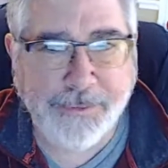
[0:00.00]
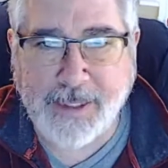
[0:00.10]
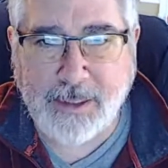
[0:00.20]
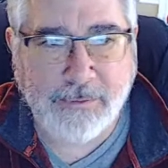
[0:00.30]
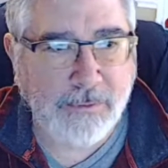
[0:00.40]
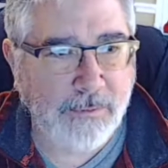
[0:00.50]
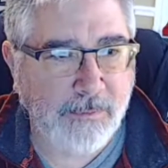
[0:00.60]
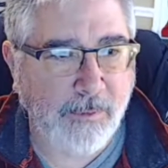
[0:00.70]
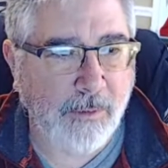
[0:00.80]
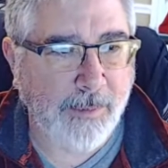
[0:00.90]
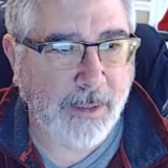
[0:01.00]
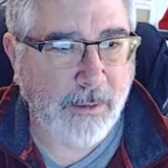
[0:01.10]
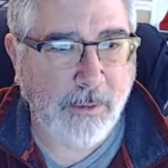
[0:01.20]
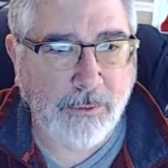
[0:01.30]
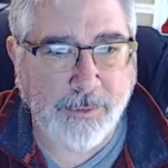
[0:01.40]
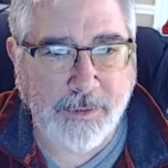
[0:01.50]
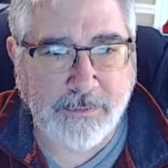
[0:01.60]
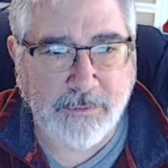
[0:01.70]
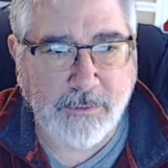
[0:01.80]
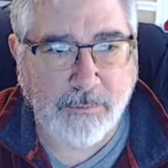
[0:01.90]
Thanks. Oh no,
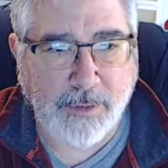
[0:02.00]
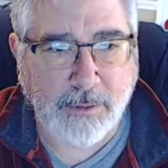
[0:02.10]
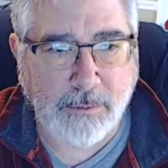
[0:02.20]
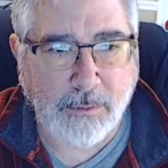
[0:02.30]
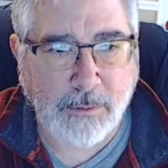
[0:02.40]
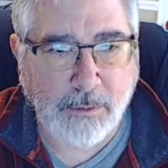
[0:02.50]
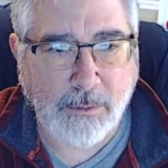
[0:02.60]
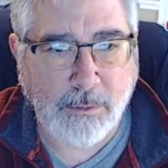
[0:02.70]
this is the riddle.